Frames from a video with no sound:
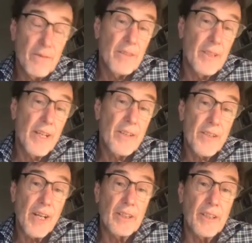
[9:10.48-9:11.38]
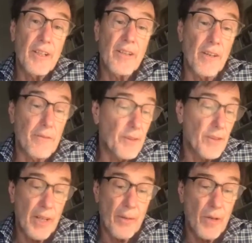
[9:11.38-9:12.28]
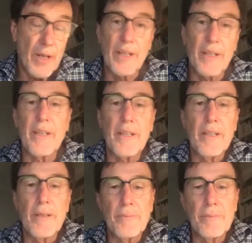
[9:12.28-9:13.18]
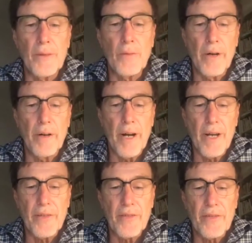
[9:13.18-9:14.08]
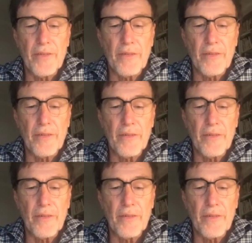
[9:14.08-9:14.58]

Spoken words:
exactly. I think I felt the same way. Whereas,